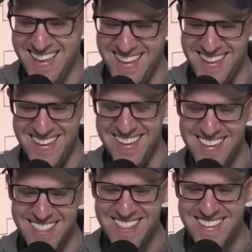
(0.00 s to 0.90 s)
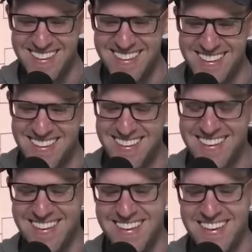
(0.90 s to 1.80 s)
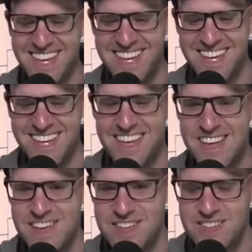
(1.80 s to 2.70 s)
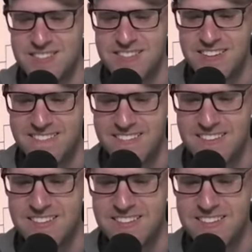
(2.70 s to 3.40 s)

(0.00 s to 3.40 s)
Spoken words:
(silent)